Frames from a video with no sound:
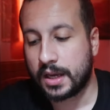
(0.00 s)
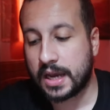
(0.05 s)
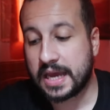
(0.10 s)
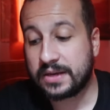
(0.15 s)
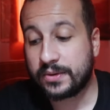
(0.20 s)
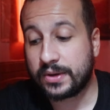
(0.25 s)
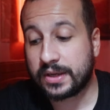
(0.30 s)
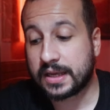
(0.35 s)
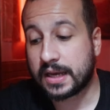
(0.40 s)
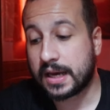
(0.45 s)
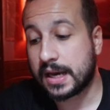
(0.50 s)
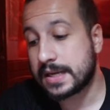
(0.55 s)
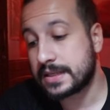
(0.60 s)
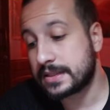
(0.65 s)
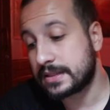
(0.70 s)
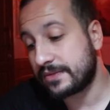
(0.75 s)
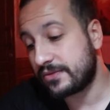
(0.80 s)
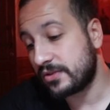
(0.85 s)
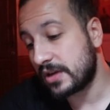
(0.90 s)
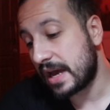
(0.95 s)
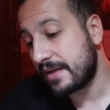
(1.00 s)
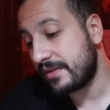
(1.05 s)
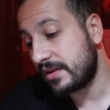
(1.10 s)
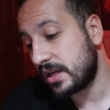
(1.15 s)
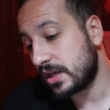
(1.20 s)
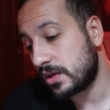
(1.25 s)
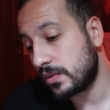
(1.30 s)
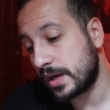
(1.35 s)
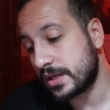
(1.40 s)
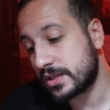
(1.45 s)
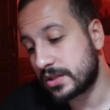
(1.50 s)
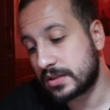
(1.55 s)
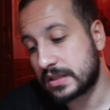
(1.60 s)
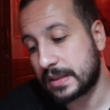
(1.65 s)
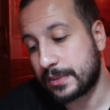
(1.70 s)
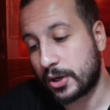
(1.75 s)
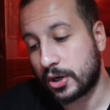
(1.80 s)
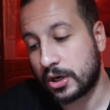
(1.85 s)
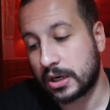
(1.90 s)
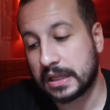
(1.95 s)
Anyway, guys, if you have any questions
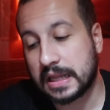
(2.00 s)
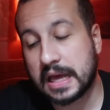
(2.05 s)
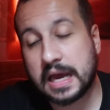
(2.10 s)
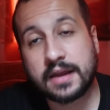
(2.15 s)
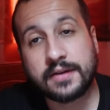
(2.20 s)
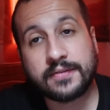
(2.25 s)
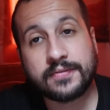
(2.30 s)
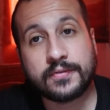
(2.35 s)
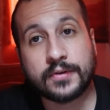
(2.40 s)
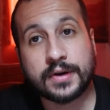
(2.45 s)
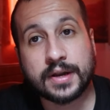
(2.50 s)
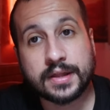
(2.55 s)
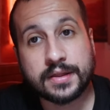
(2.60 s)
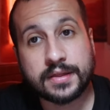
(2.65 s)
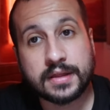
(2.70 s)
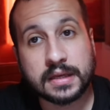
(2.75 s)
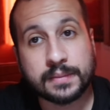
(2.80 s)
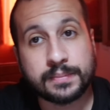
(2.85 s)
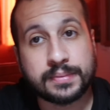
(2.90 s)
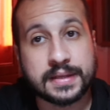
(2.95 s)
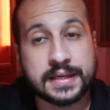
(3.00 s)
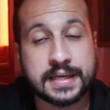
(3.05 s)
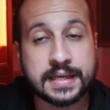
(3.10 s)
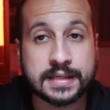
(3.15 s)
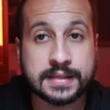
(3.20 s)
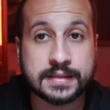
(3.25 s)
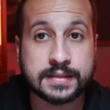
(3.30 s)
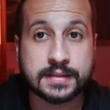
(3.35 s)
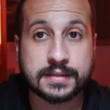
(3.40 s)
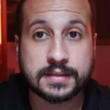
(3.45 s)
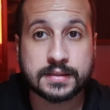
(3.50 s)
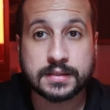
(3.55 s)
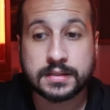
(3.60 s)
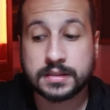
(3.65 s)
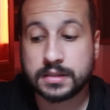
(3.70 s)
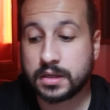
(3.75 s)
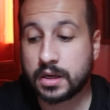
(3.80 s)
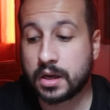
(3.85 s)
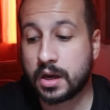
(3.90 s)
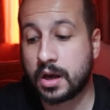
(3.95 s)
about her life or anything,
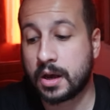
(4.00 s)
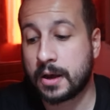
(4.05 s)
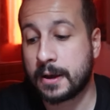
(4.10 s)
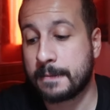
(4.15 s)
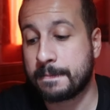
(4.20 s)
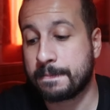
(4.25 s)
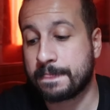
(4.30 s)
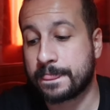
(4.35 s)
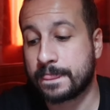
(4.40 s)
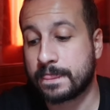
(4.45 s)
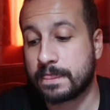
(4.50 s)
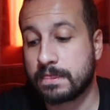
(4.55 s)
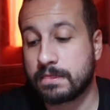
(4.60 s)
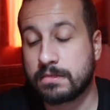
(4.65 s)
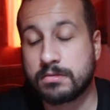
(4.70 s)
please um,